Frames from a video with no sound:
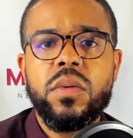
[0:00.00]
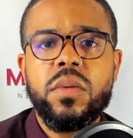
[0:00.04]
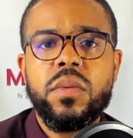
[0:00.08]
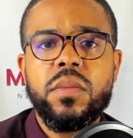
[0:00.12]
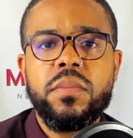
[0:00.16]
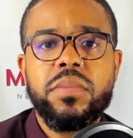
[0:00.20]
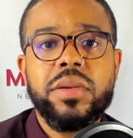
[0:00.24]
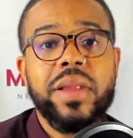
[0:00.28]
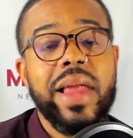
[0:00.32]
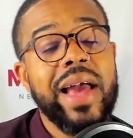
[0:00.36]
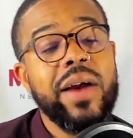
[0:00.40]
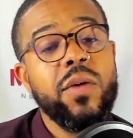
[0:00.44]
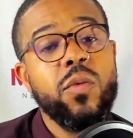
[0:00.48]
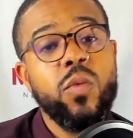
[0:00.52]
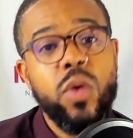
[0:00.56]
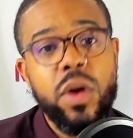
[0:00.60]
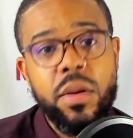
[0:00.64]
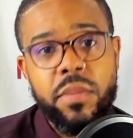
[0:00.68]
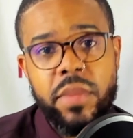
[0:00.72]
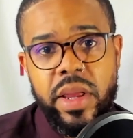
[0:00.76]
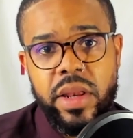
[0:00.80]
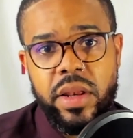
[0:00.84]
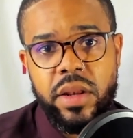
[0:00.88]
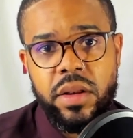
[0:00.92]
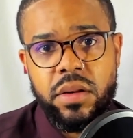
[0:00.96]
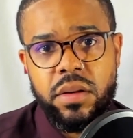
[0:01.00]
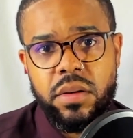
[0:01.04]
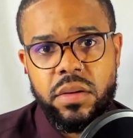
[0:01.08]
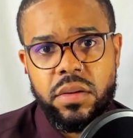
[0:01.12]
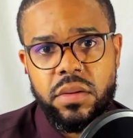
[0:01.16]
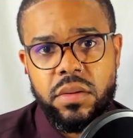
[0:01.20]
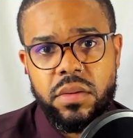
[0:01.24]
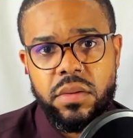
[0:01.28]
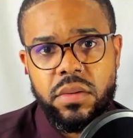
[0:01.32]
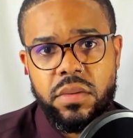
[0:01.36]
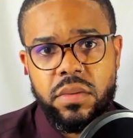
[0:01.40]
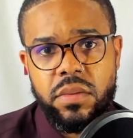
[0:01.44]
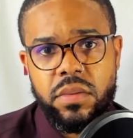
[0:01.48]
black women
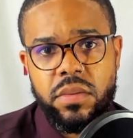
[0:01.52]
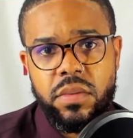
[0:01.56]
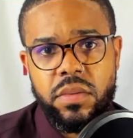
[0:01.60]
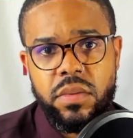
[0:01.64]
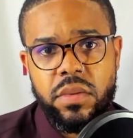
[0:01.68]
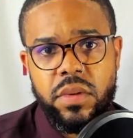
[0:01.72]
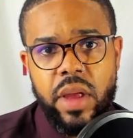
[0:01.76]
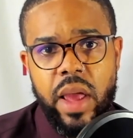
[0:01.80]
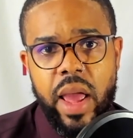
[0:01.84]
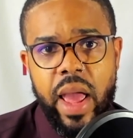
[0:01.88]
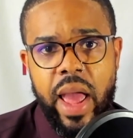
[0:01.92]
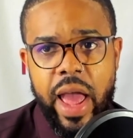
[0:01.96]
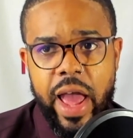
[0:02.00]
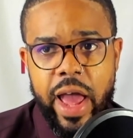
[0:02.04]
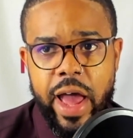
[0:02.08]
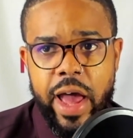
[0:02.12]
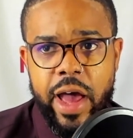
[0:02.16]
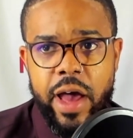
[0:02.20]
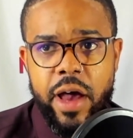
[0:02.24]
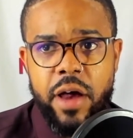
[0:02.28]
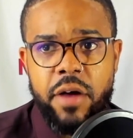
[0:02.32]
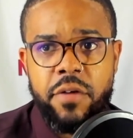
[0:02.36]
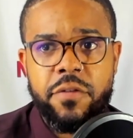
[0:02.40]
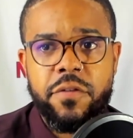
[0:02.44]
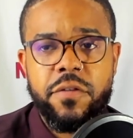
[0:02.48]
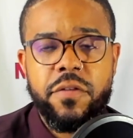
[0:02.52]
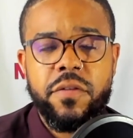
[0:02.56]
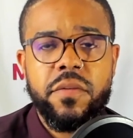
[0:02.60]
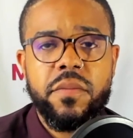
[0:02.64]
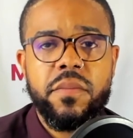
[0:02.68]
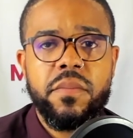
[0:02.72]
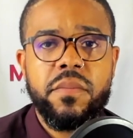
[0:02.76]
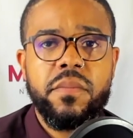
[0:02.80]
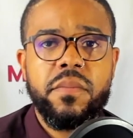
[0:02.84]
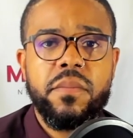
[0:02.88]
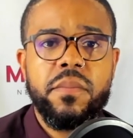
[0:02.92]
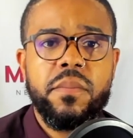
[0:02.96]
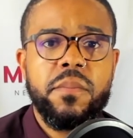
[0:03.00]
have
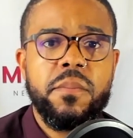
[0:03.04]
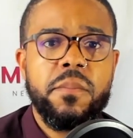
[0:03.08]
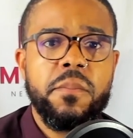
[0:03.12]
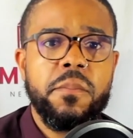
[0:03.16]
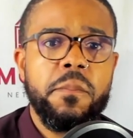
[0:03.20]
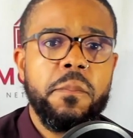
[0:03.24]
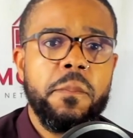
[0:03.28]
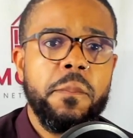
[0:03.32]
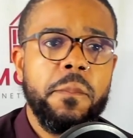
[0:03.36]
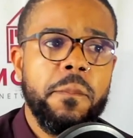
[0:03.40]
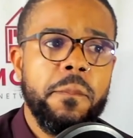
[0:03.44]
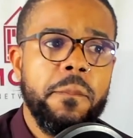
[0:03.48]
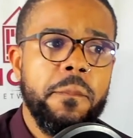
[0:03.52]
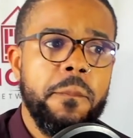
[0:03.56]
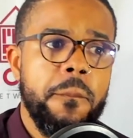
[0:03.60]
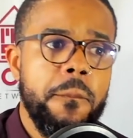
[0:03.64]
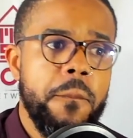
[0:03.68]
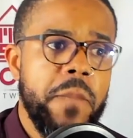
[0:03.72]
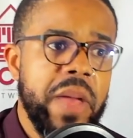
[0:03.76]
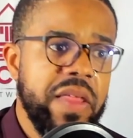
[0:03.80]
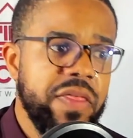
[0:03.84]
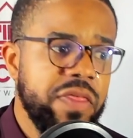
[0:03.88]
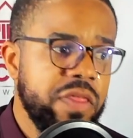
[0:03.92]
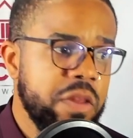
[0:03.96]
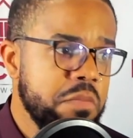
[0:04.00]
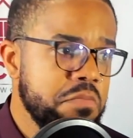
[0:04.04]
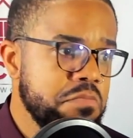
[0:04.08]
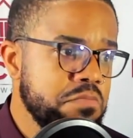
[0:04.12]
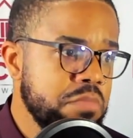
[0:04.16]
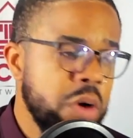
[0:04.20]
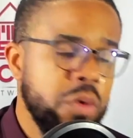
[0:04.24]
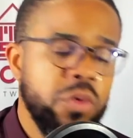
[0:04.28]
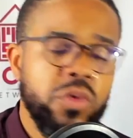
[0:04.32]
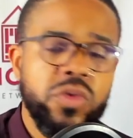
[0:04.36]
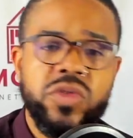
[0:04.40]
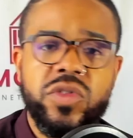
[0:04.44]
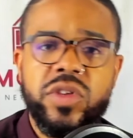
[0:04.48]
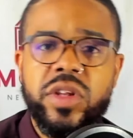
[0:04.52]
been the
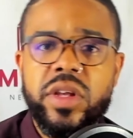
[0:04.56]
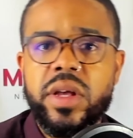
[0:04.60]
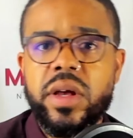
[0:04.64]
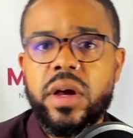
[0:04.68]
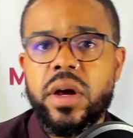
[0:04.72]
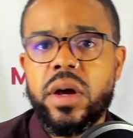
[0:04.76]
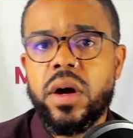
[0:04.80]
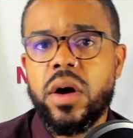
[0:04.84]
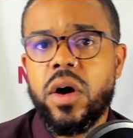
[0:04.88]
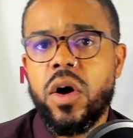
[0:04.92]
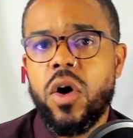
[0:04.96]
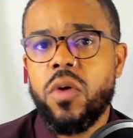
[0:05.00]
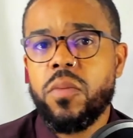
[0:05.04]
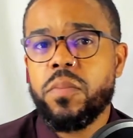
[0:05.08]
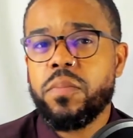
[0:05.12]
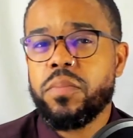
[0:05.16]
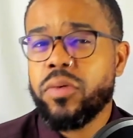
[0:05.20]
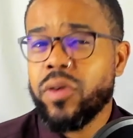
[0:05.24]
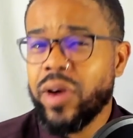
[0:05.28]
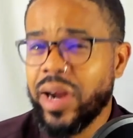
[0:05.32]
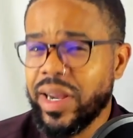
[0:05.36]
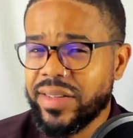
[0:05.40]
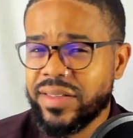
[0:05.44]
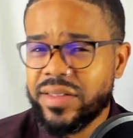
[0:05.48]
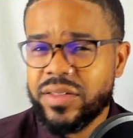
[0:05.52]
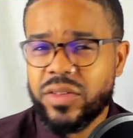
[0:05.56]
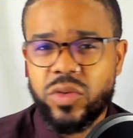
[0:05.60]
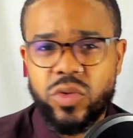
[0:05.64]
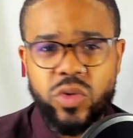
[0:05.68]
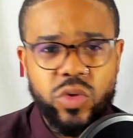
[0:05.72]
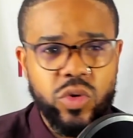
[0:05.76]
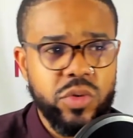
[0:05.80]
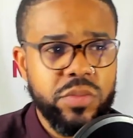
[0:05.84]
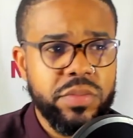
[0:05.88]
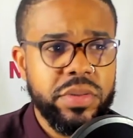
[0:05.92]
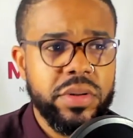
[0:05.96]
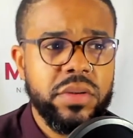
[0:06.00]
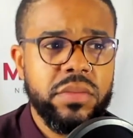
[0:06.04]
most oppressed
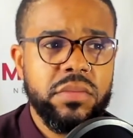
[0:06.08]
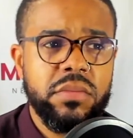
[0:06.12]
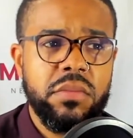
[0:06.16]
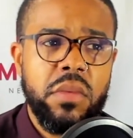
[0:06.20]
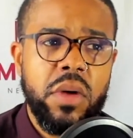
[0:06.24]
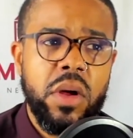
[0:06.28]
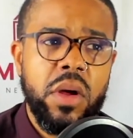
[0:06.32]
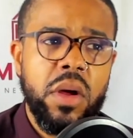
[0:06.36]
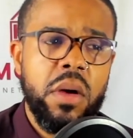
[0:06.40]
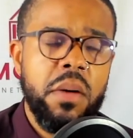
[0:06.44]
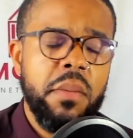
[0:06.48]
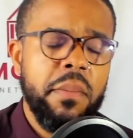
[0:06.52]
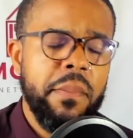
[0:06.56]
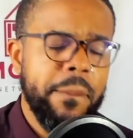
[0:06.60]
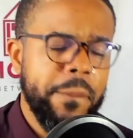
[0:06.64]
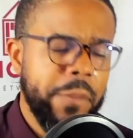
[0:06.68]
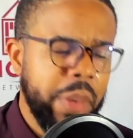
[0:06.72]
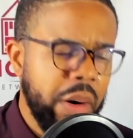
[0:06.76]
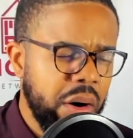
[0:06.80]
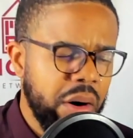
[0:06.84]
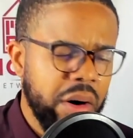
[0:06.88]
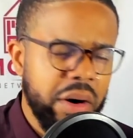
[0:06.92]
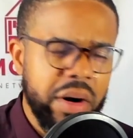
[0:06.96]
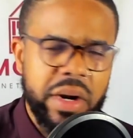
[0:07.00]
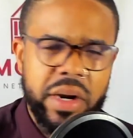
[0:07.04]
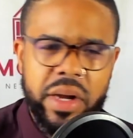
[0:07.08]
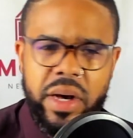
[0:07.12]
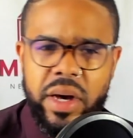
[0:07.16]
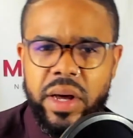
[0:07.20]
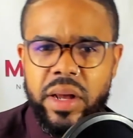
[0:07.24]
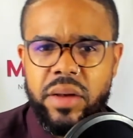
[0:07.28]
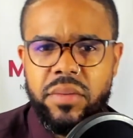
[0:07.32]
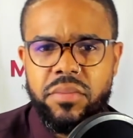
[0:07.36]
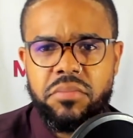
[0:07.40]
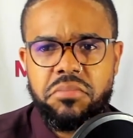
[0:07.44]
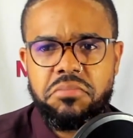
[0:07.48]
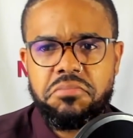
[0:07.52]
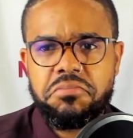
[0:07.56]
group, bar
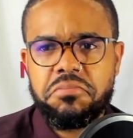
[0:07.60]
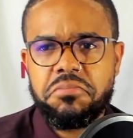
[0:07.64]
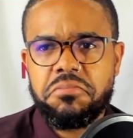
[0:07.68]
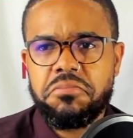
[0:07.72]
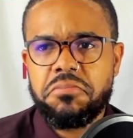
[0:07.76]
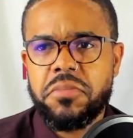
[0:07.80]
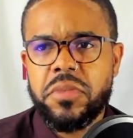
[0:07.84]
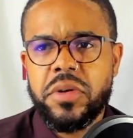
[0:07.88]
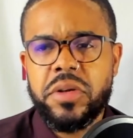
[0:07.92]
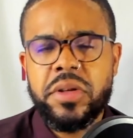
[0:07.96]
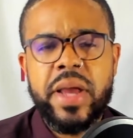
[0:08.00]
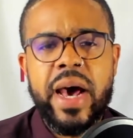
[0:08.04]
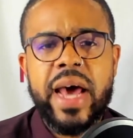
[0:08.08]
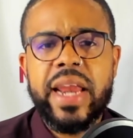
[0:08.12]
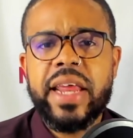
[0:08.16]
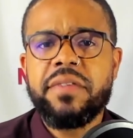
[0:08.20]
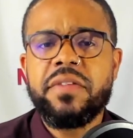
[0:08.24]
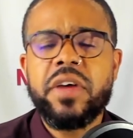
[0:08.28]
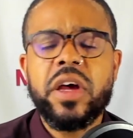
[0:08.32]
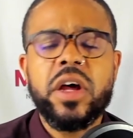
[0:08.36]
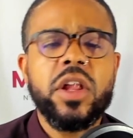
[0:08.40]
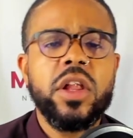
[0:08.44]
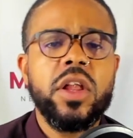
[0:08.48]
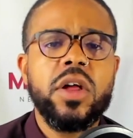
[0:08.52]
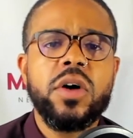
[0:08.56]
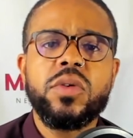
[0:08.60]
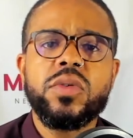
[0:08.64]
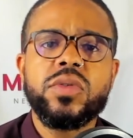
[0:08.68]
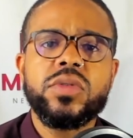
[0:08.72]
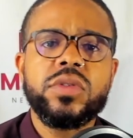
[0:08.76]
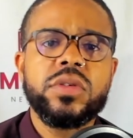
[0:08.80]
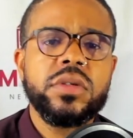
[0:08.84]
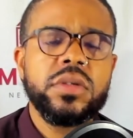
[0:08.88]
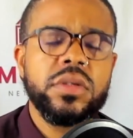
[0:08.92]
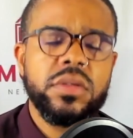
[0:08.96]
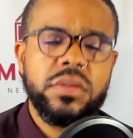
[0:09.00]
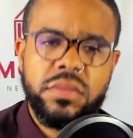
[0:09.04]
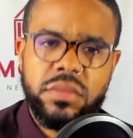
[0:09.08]
none, not even
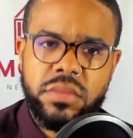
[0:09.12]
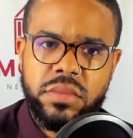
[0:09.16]
close.